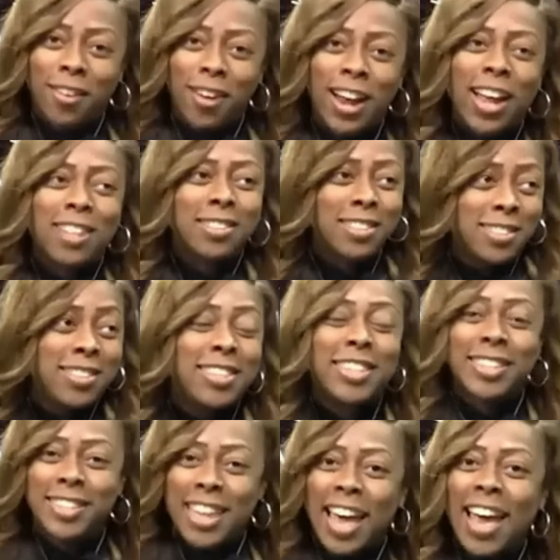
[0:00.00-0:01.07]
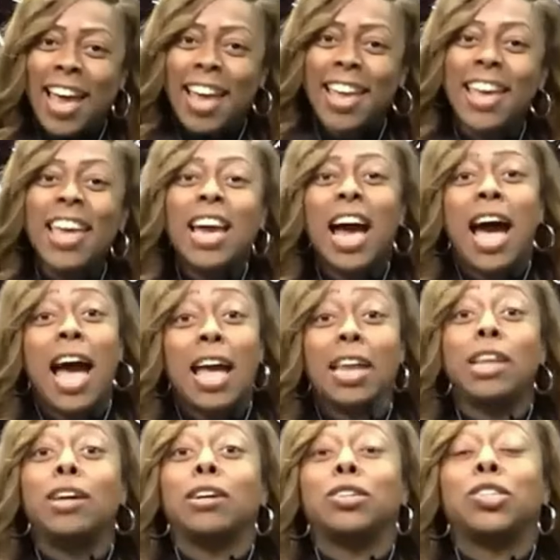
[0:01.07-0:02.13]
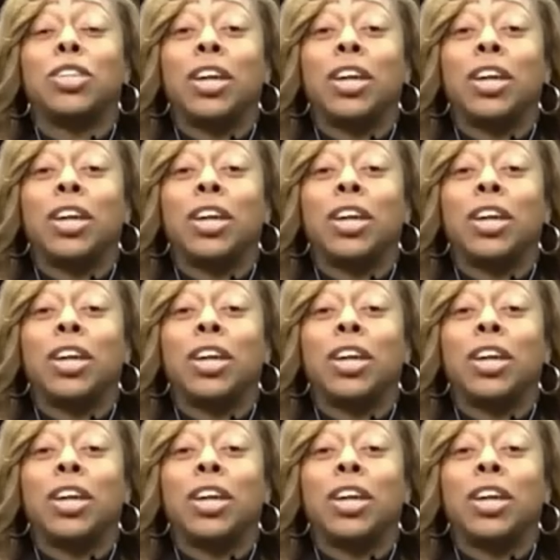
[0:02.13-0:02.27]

voted out, even though she technically